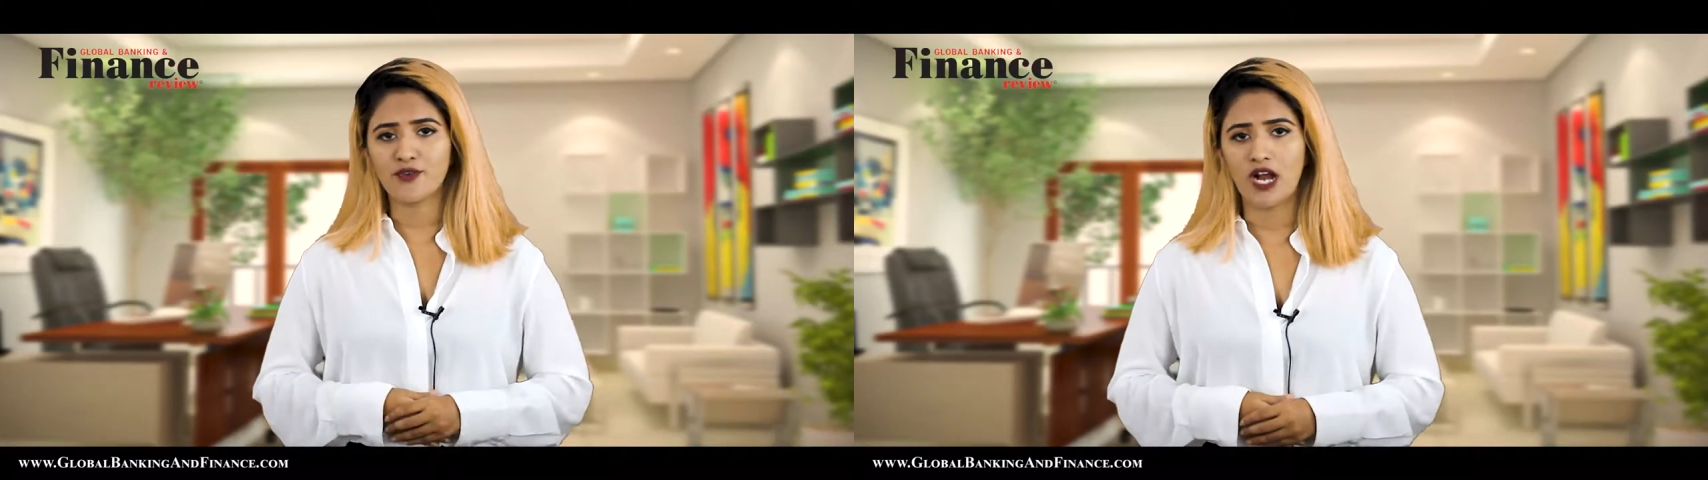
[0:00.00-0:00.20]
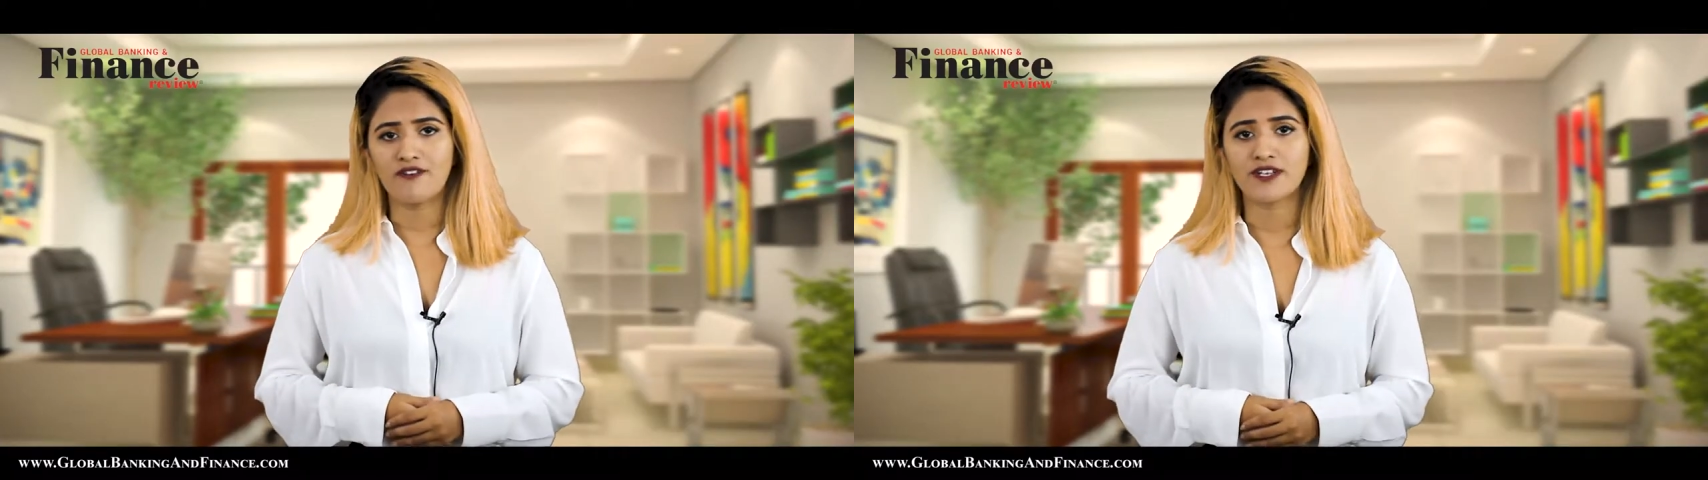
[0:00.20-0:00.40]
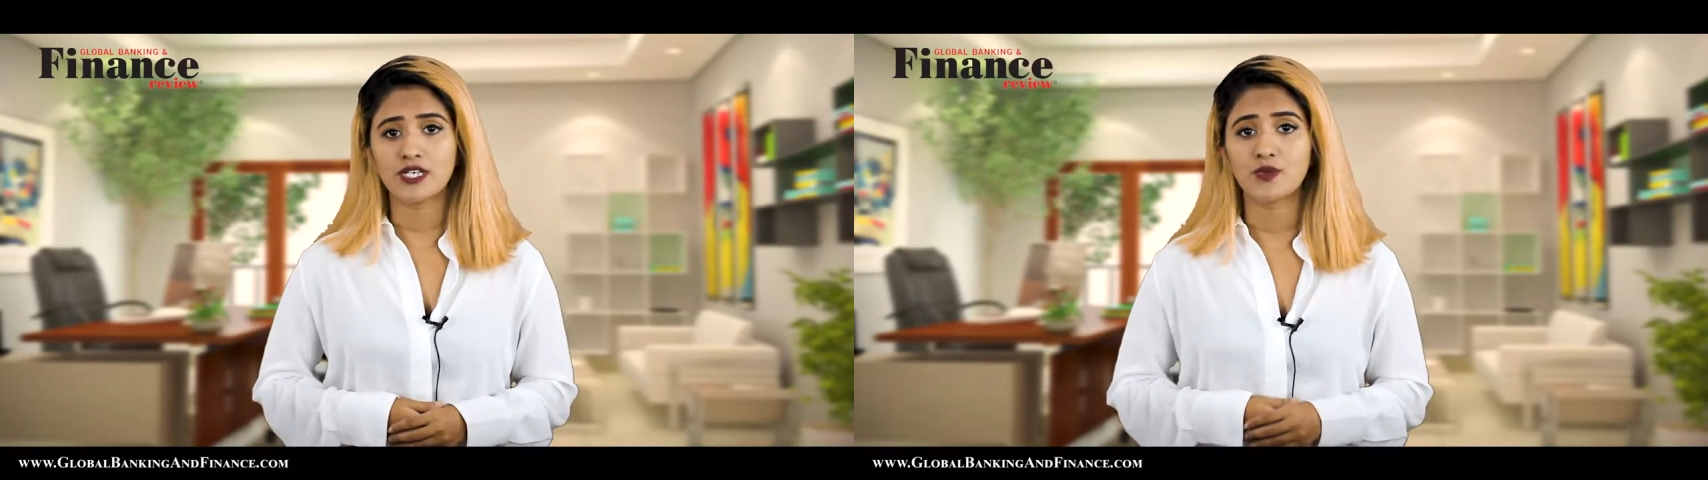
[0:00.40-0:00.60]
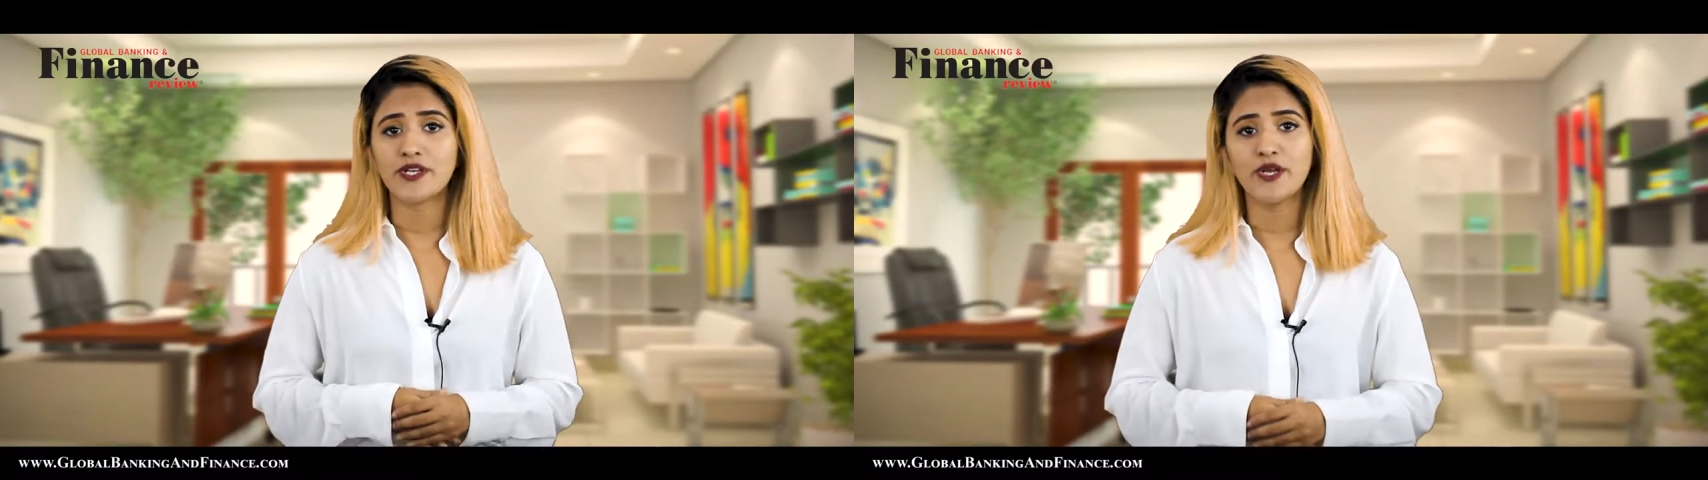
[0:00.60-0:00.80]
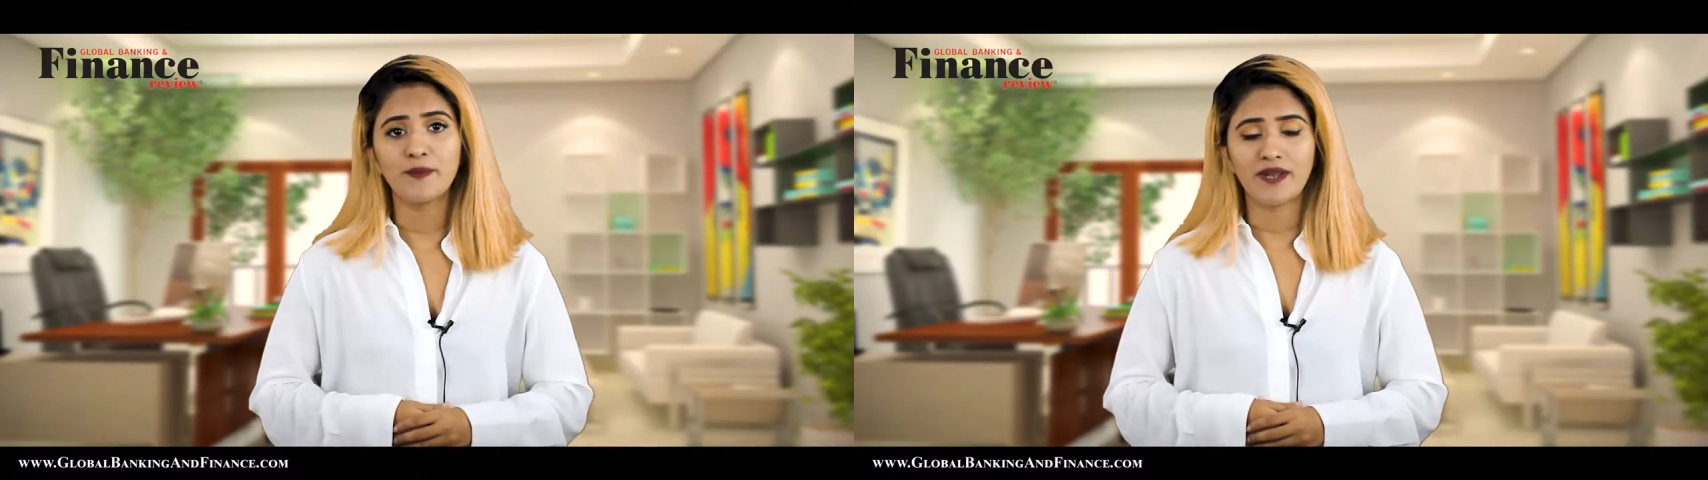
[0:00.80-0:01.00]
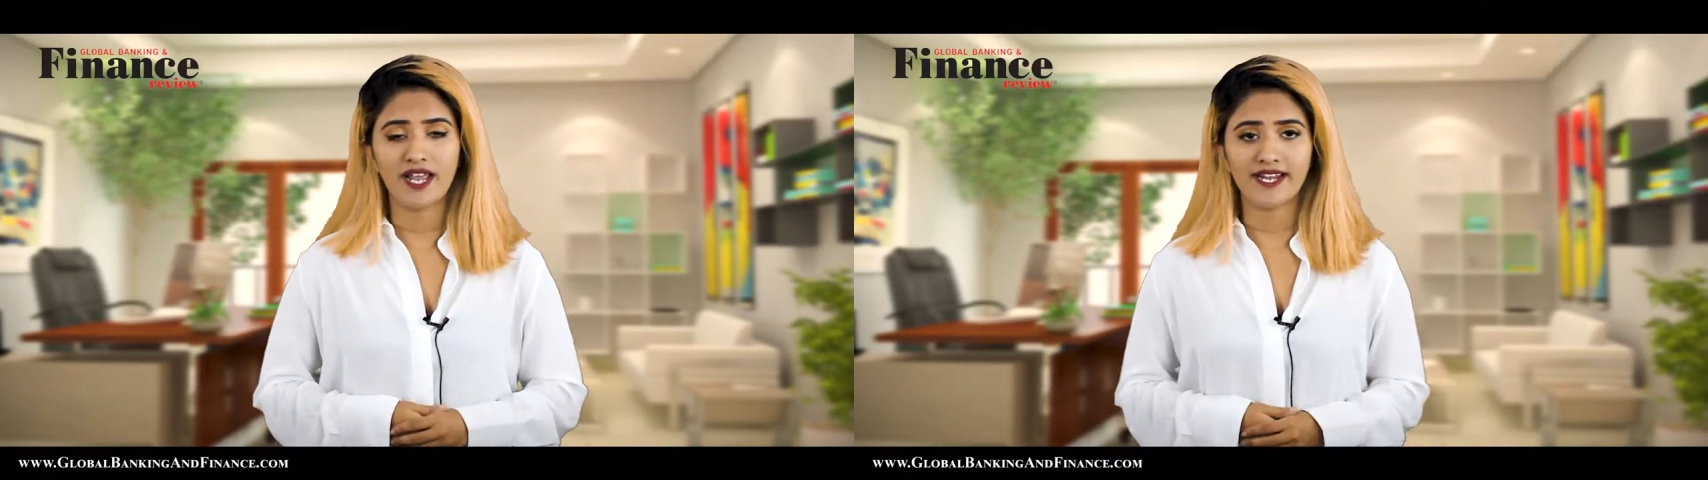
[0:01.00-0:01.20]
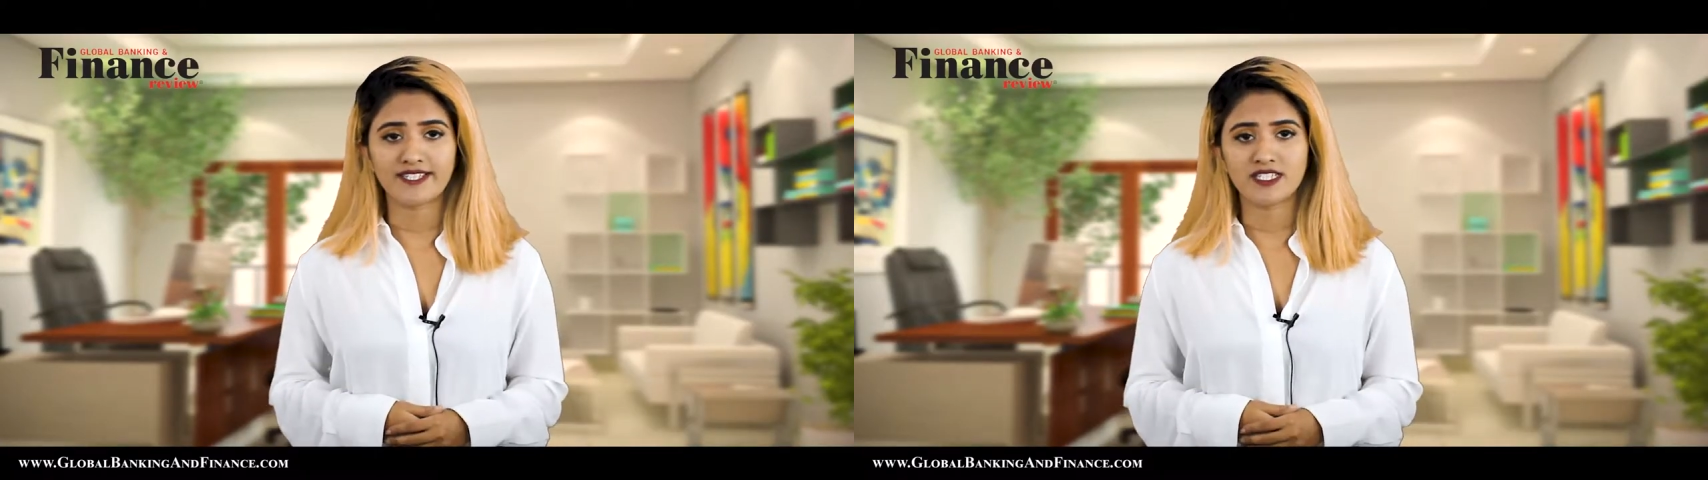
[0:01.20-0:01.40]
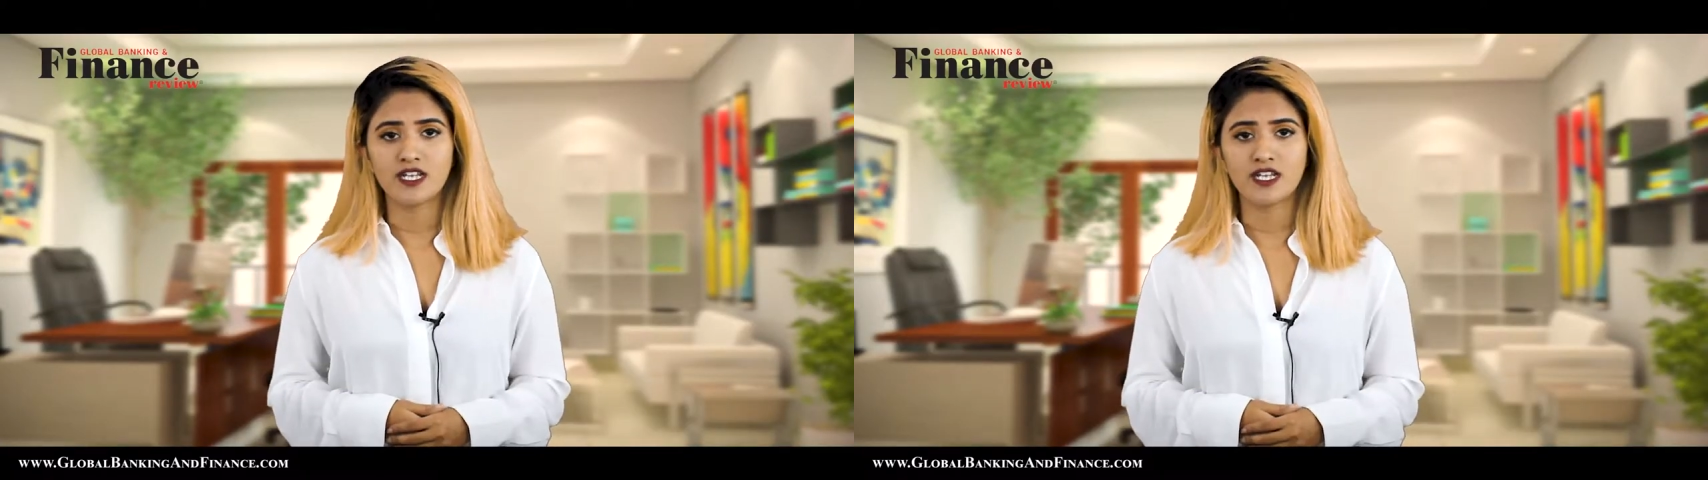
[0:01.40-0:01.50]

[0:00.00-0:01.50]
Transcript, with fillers: of traveling to a new place,